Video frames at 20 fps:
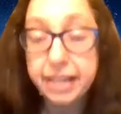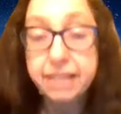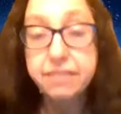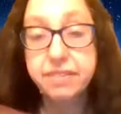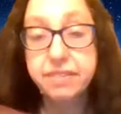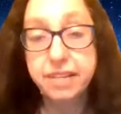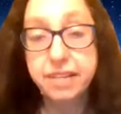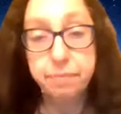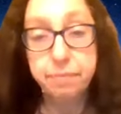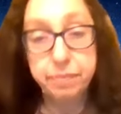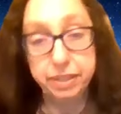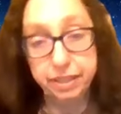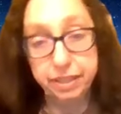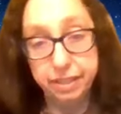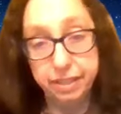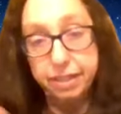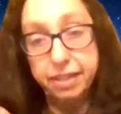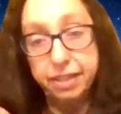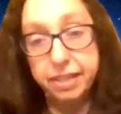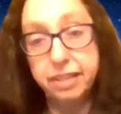except
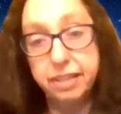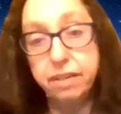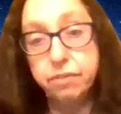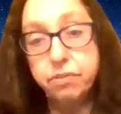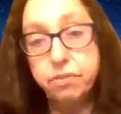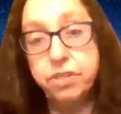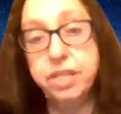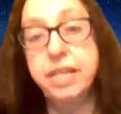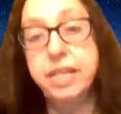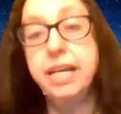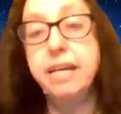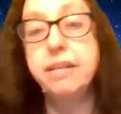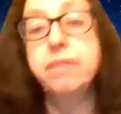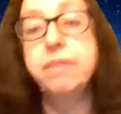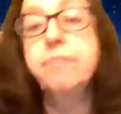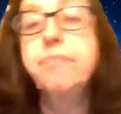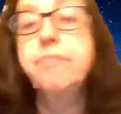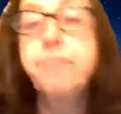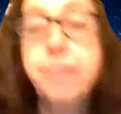that it goes together.